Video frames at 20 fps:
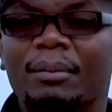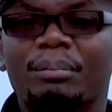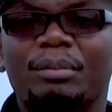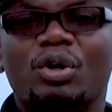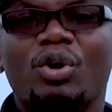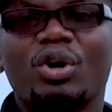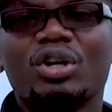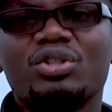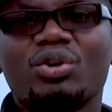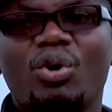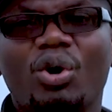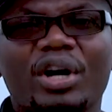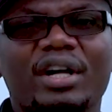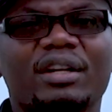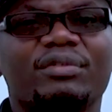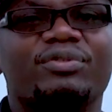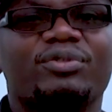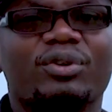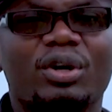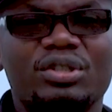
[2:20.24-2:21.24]
Because
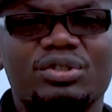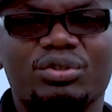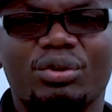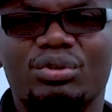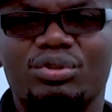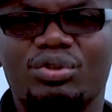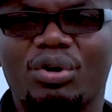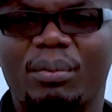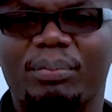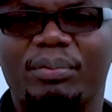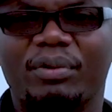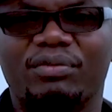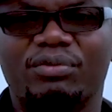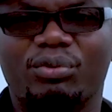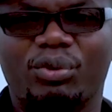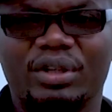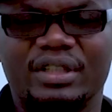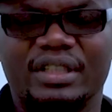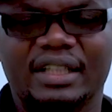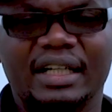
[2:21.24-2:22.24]
oil floats on top of
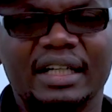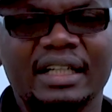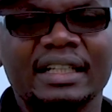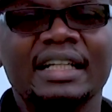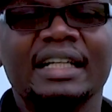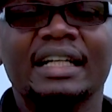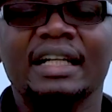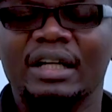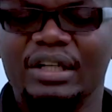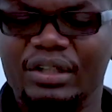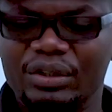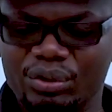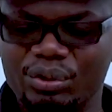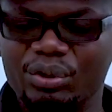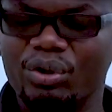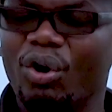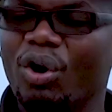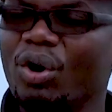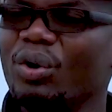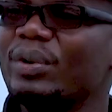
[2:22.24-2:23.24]
water, you
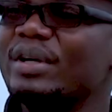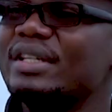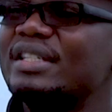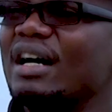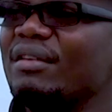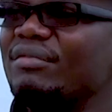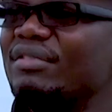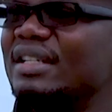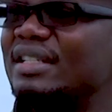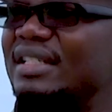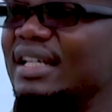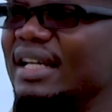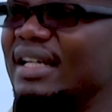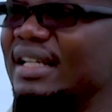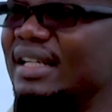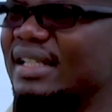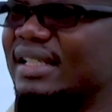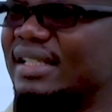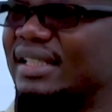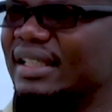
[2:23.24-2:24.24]
will always have a
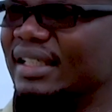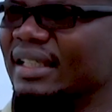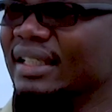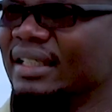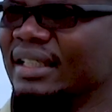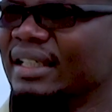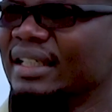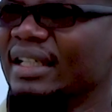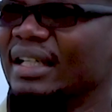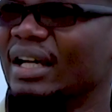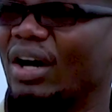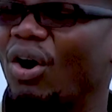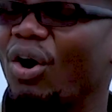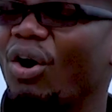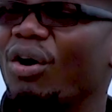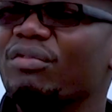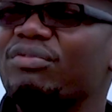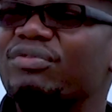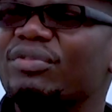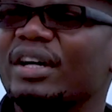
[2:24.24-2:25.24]
tendency
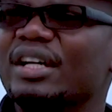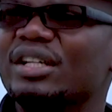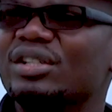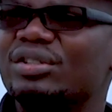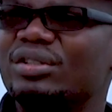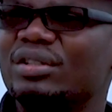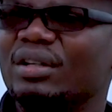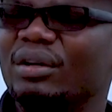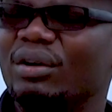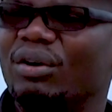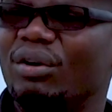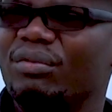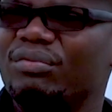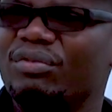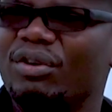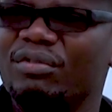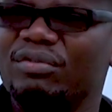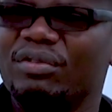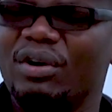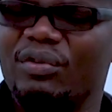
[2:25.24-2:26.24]
of
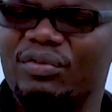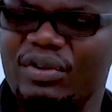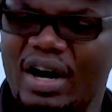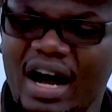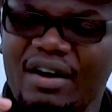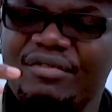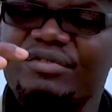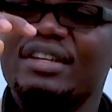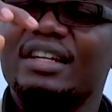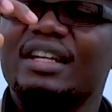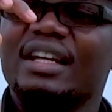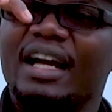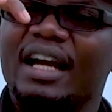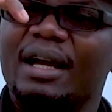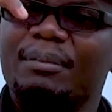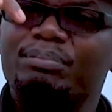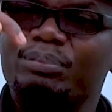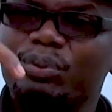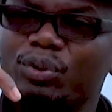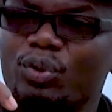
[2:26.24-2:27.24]
having
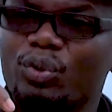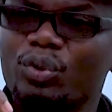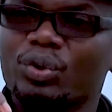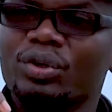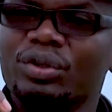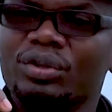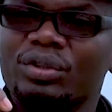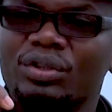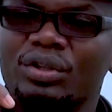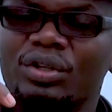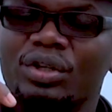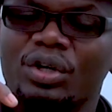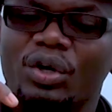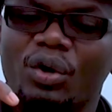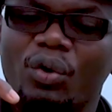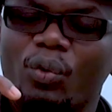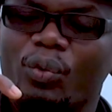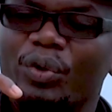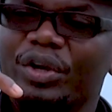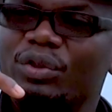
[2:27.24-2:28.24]
a pool
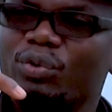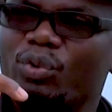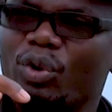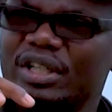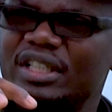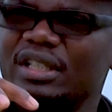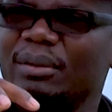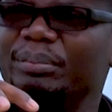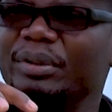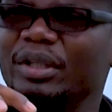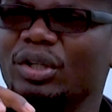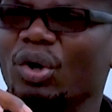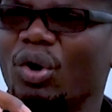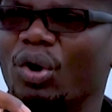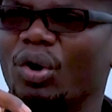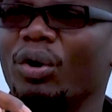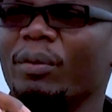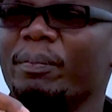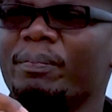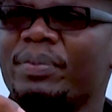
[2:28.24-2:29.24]
with water
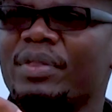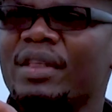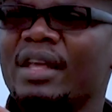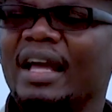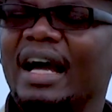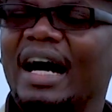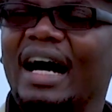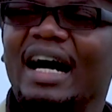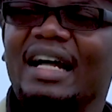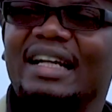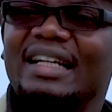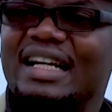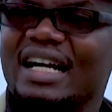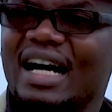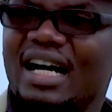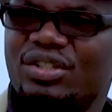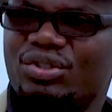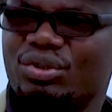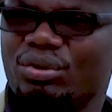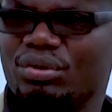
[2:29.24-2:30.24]
below and
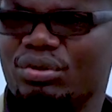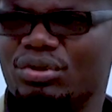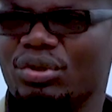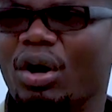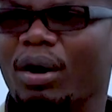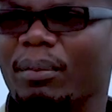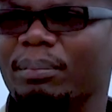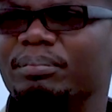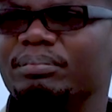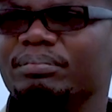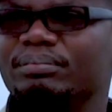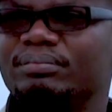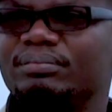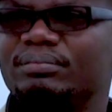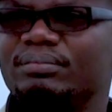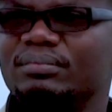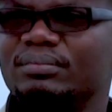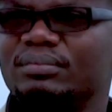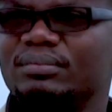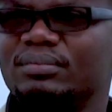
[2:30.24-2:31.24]
gas on top.
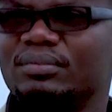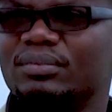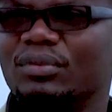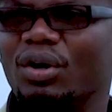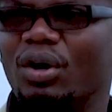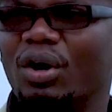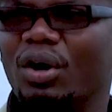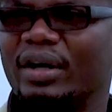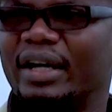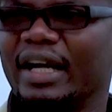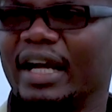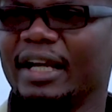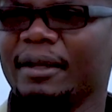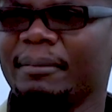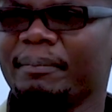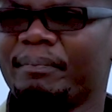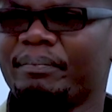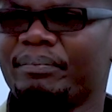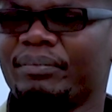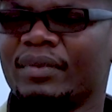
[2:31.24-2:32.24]
Okay?
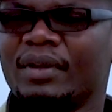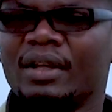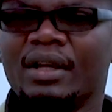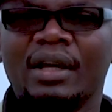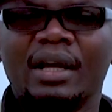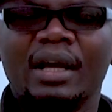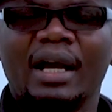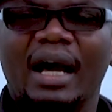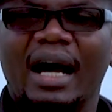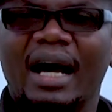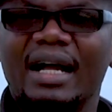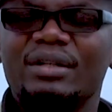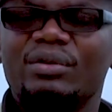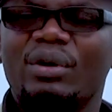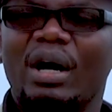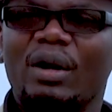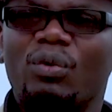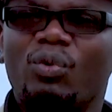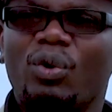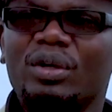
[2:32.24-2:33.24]
And
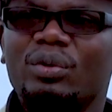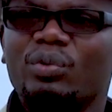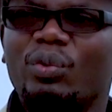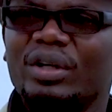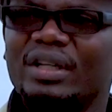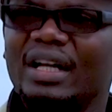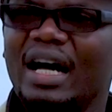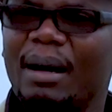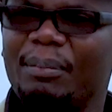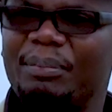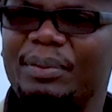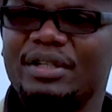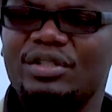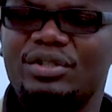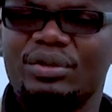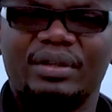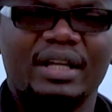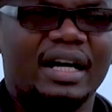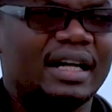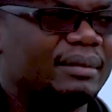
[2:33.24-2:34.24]
what happens
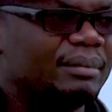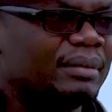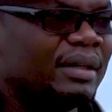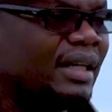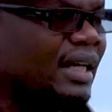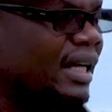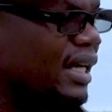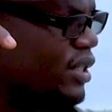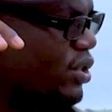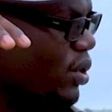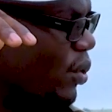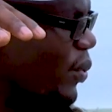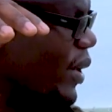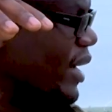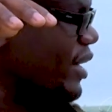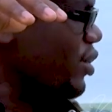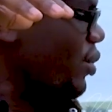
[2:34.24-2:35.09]
to that? So when